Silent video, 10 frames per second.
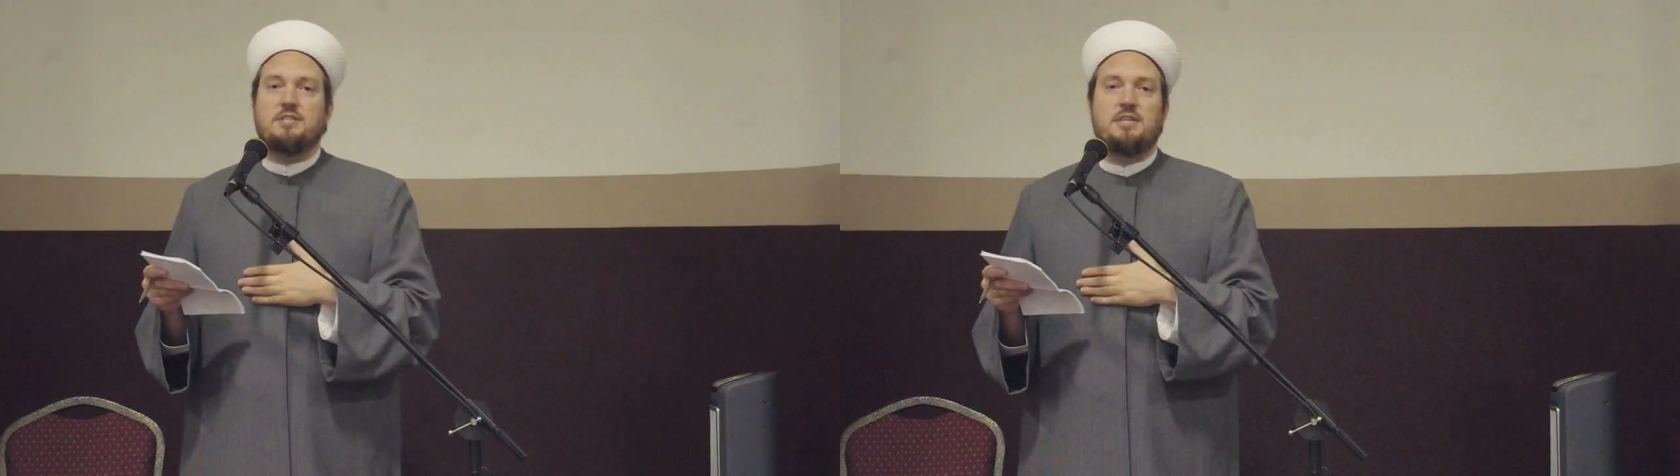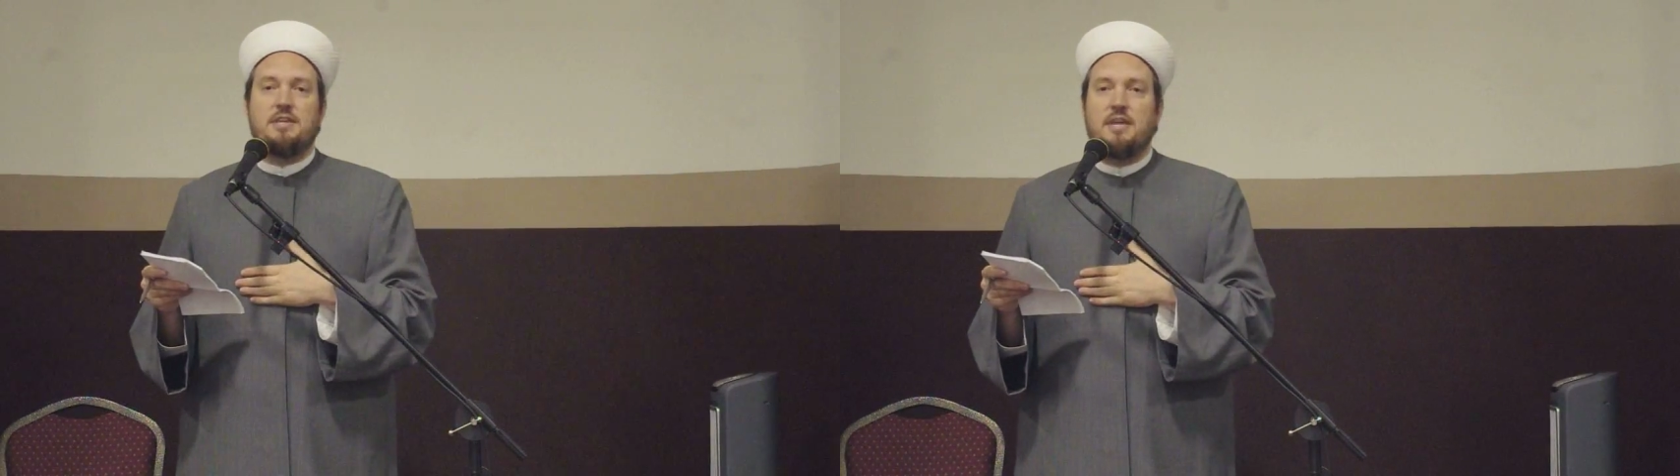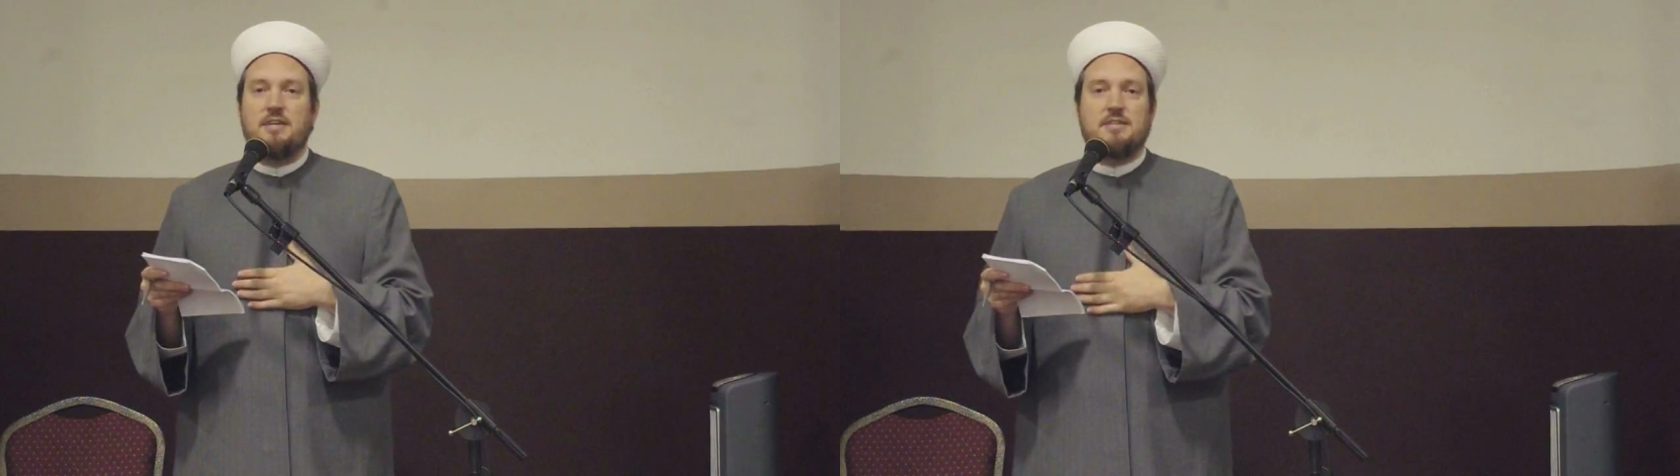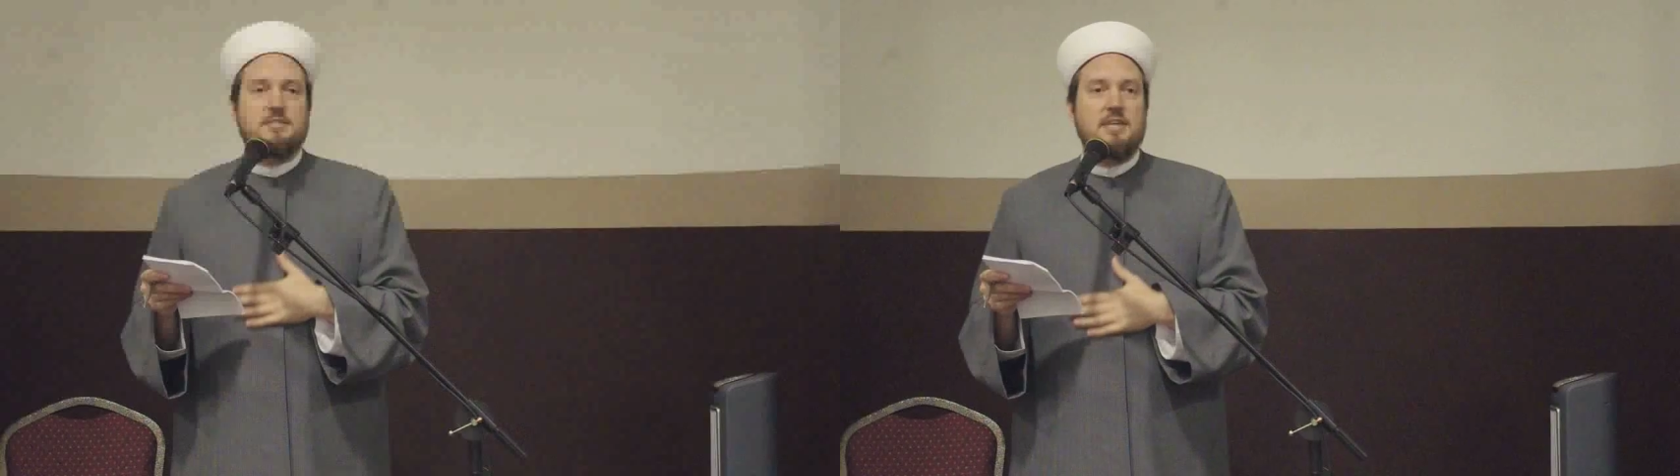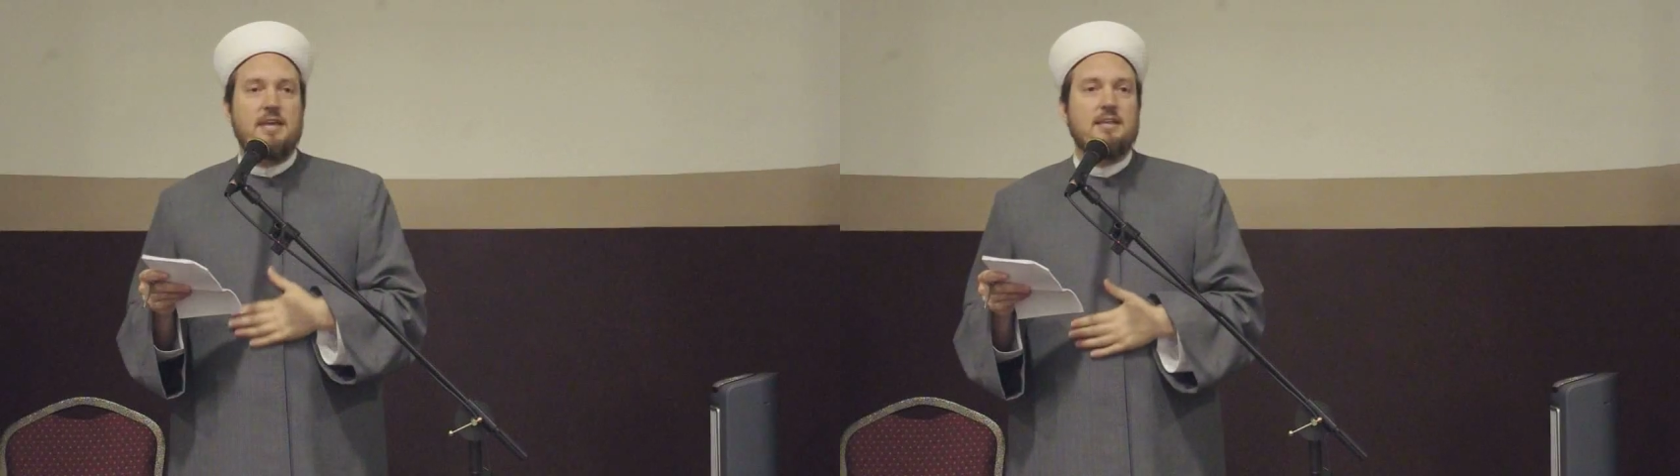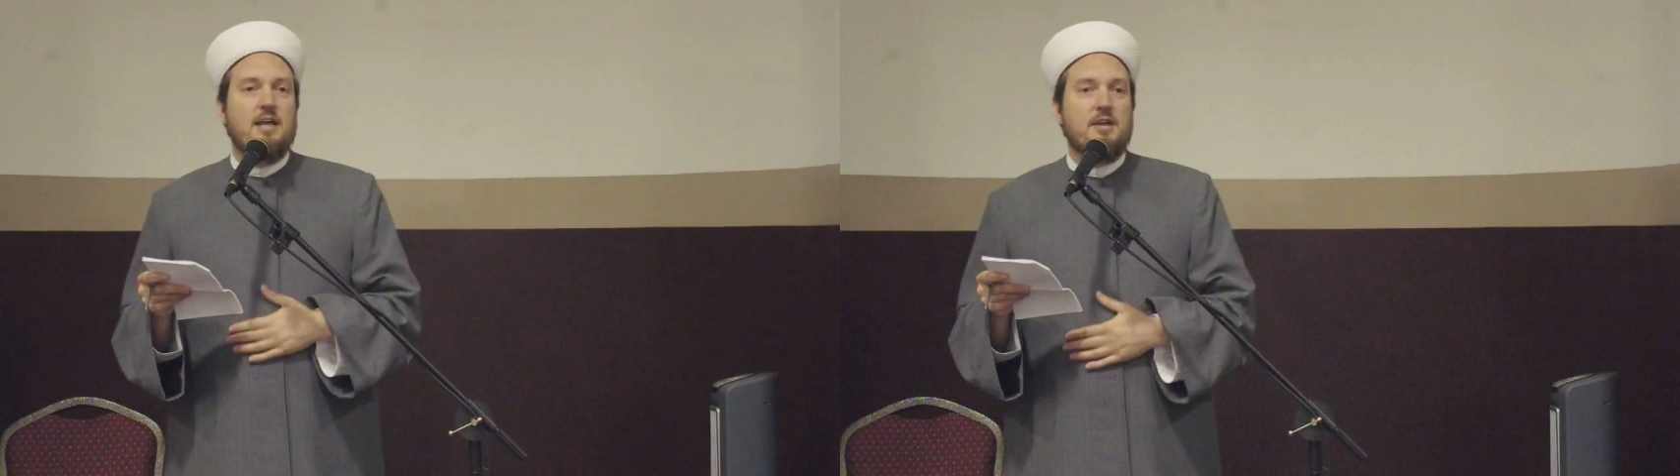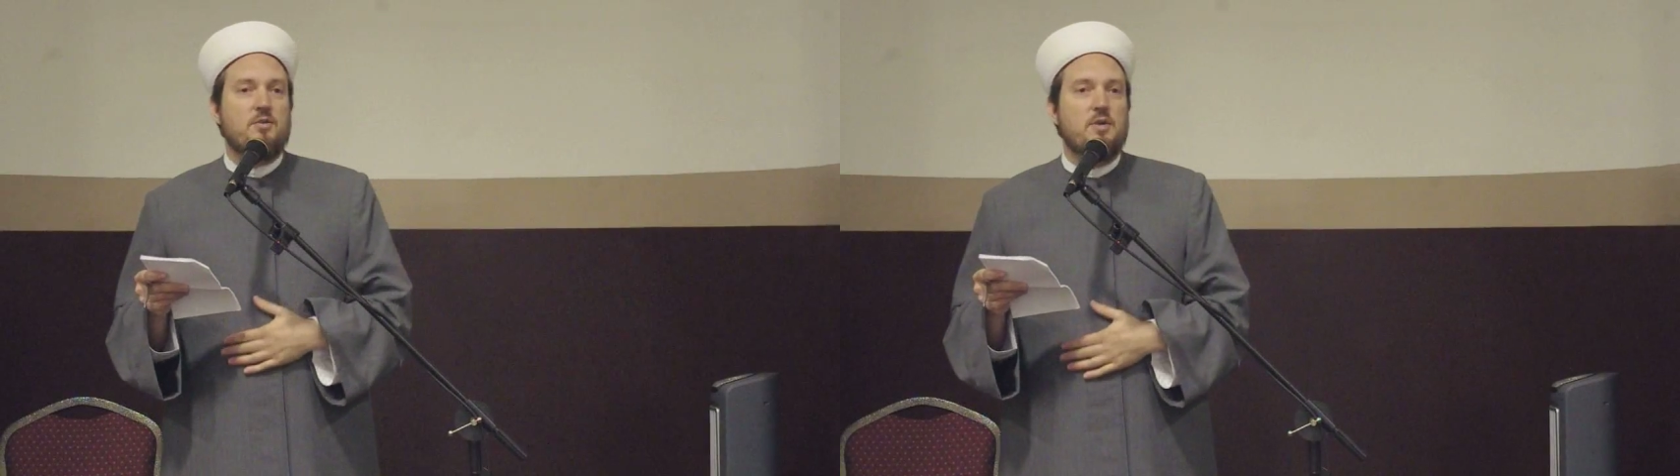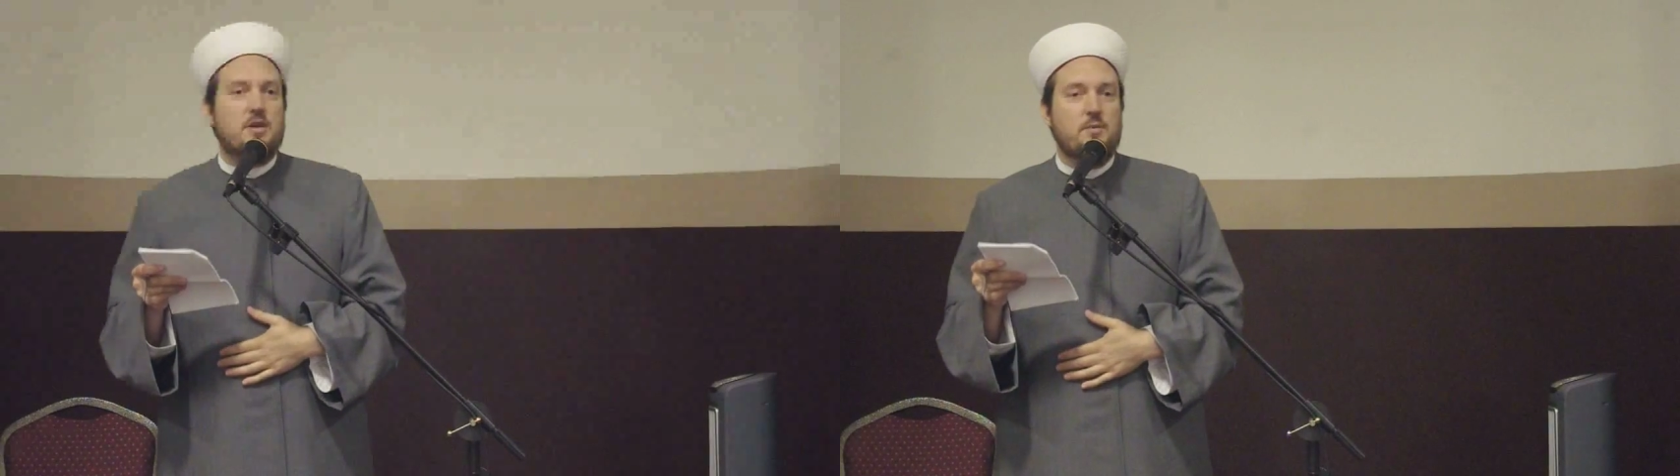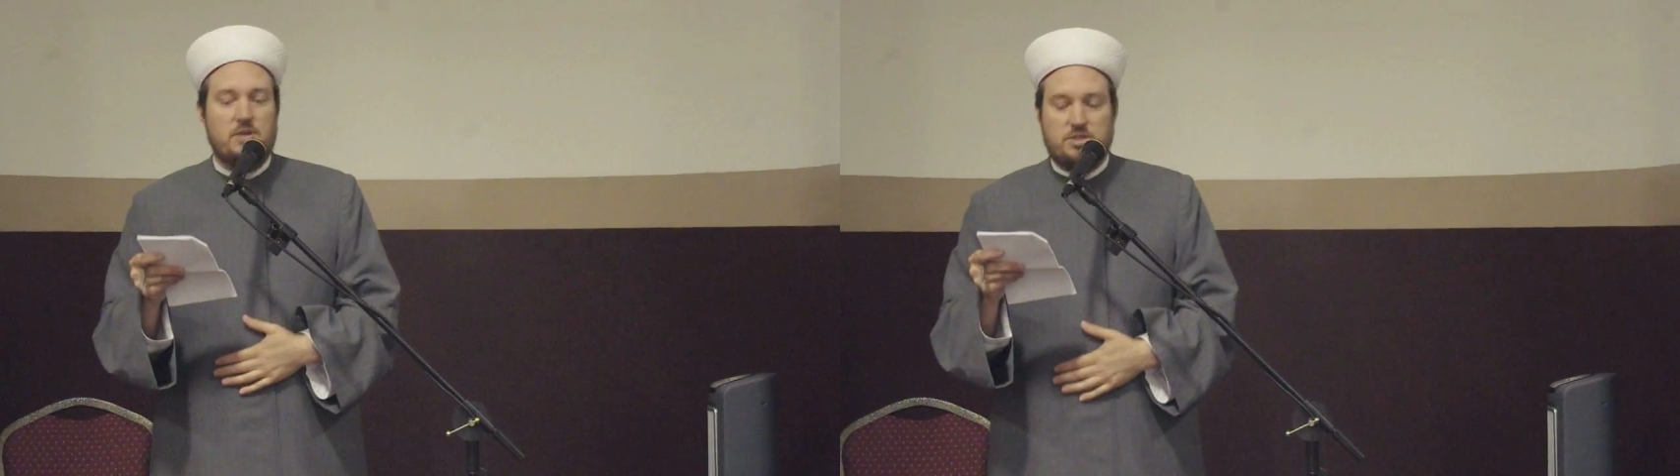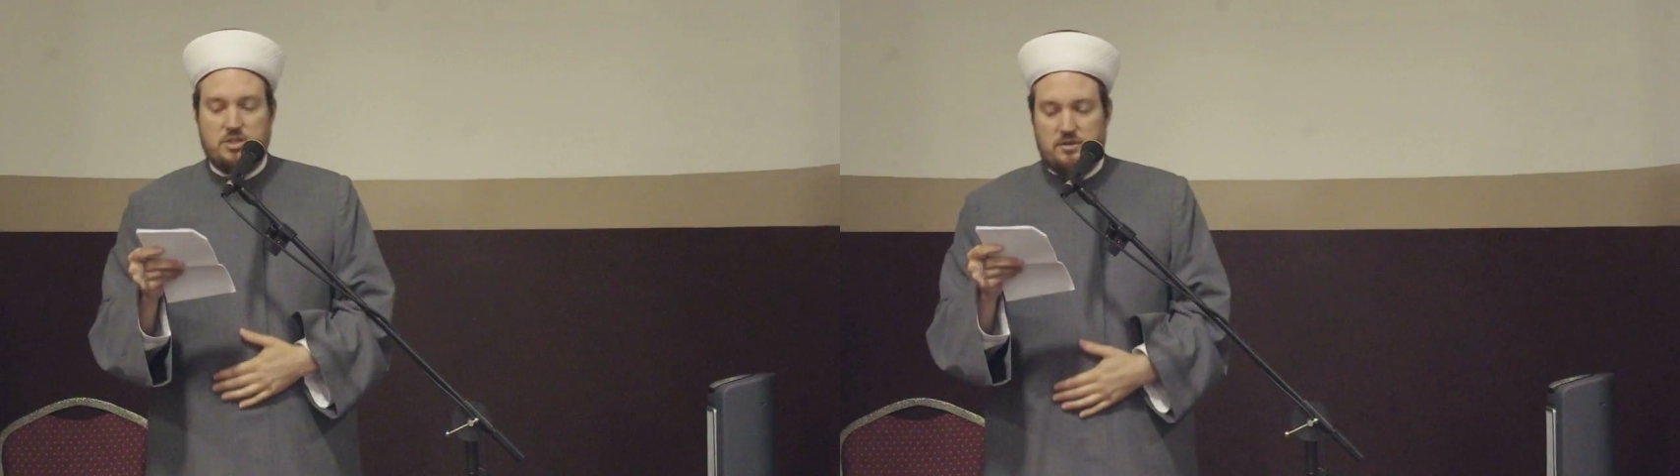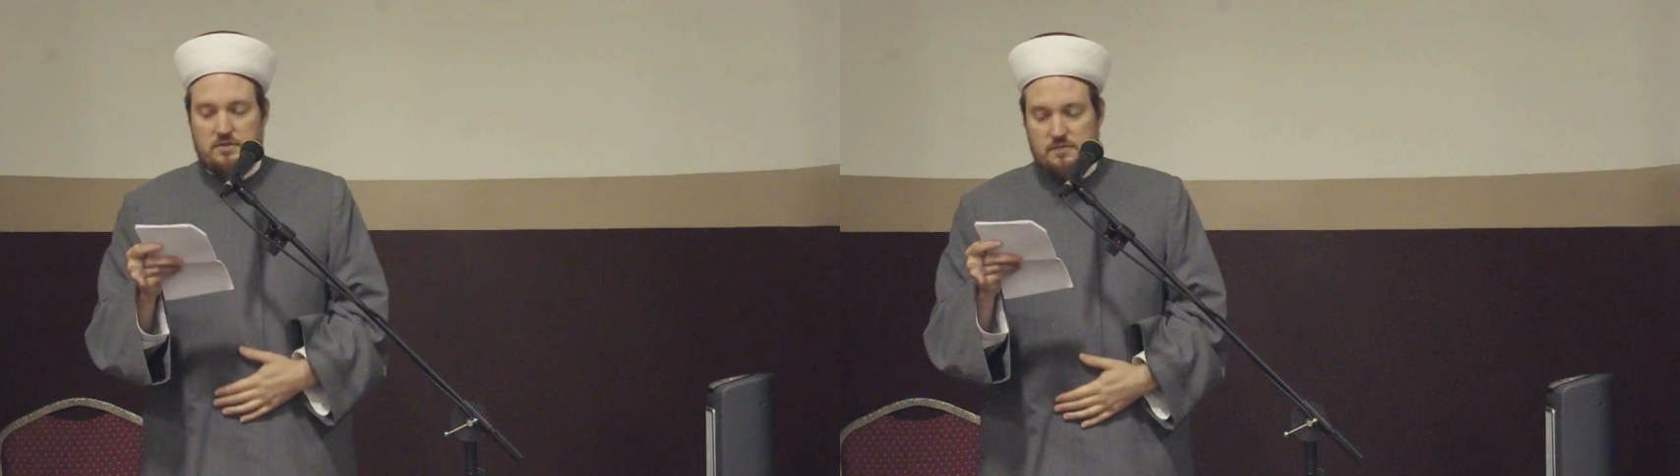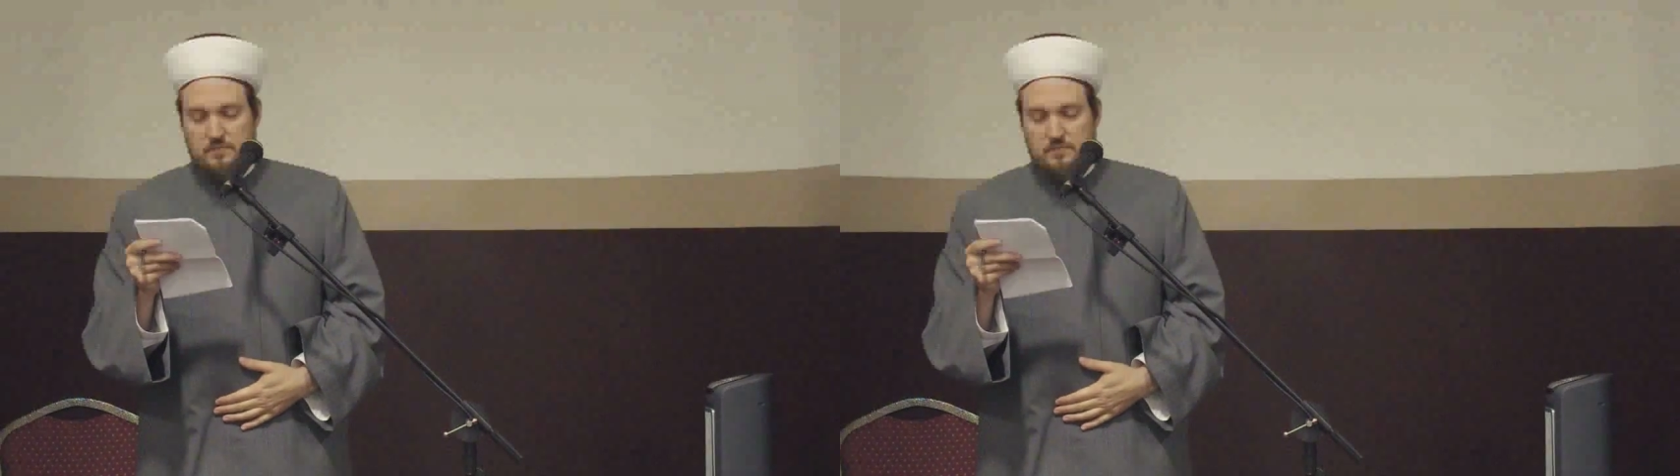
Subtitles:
than any state lottery commission.